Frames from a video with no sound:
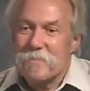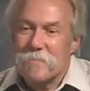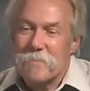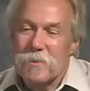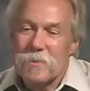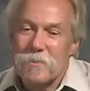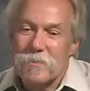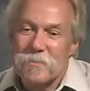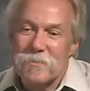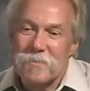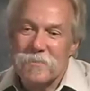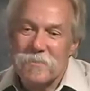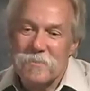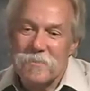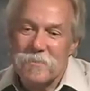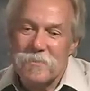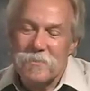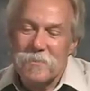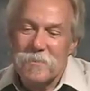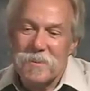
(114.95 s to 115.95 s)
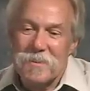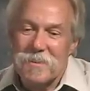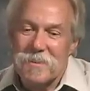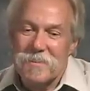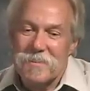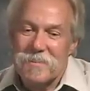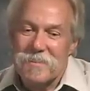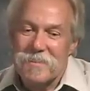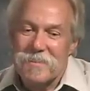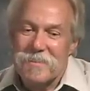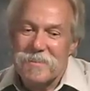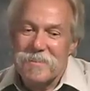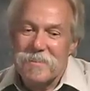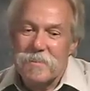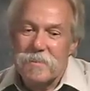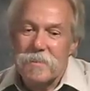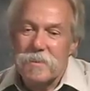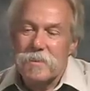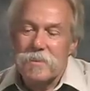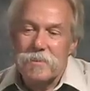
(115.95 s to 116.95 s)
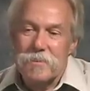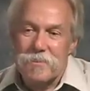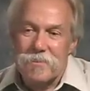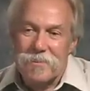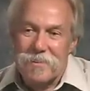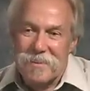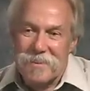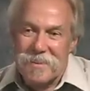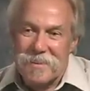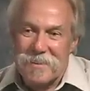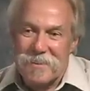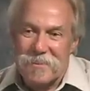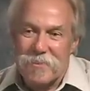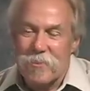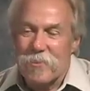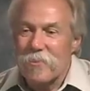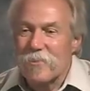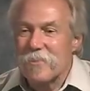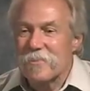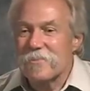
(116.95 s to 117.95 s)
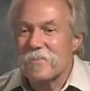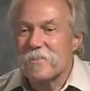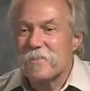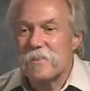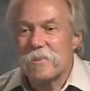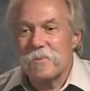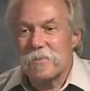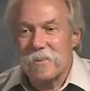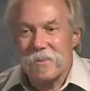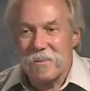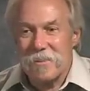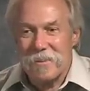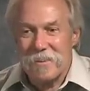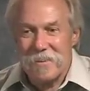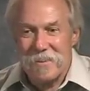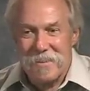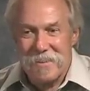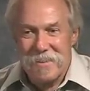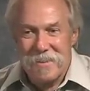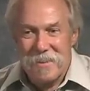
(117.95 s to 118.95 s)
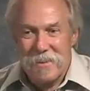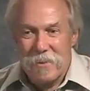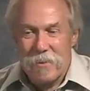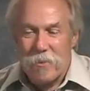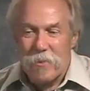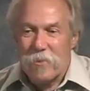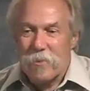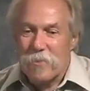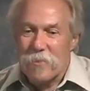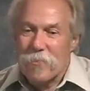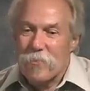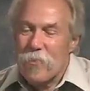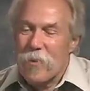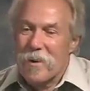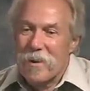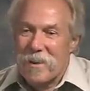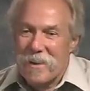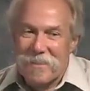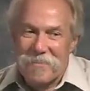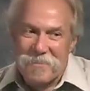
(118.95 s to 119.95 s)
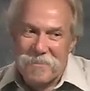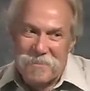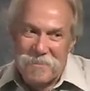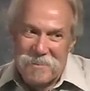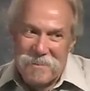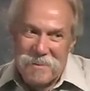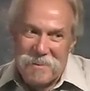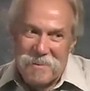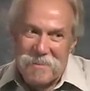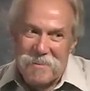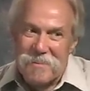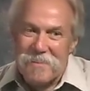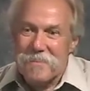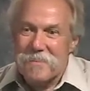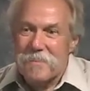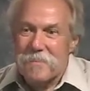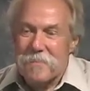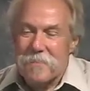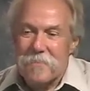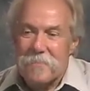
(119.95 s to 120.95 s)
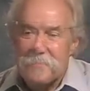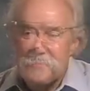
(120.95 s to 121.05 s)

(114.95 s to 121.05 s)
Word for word: opposed to doing it linearly or serially or one after the other. You